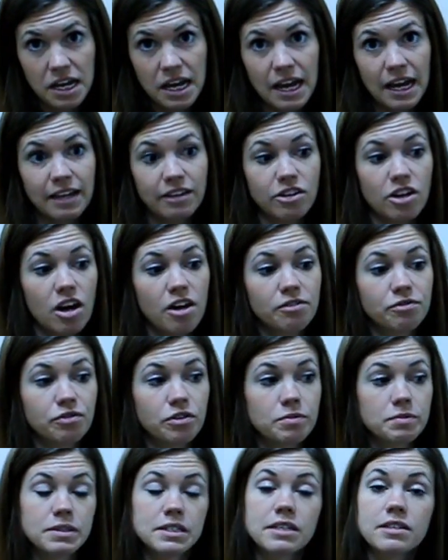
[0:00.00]
and not
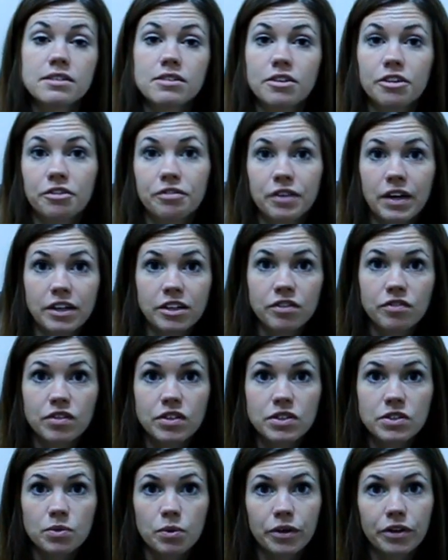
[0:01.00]
from seasonal affective
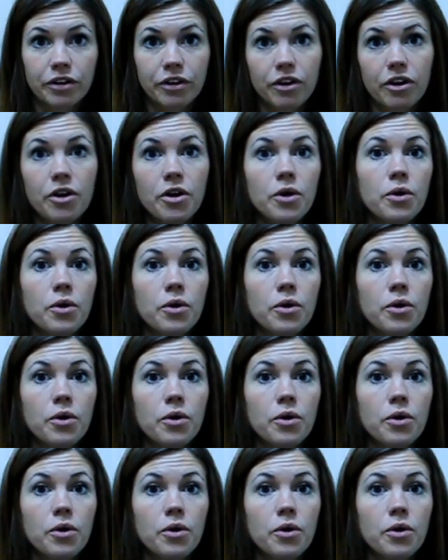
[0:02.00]
disorder